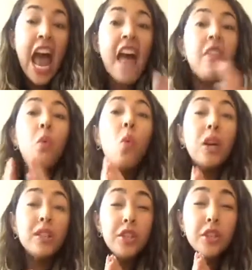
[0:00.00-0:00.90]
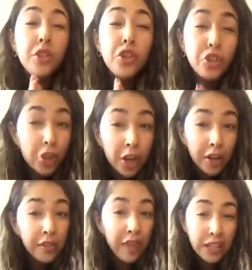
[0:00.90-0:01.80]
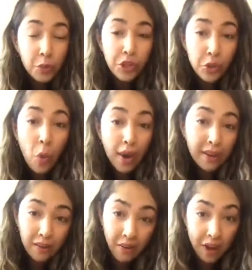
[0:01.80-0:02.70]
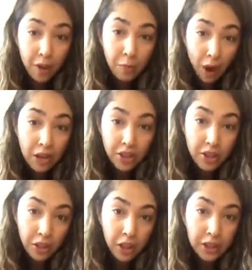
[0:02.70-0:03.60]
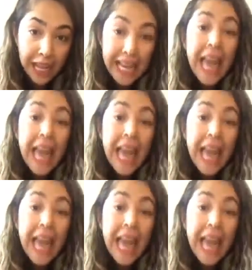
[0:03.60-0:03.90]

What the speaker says: and then once you're sure that's what you want your final project to look like,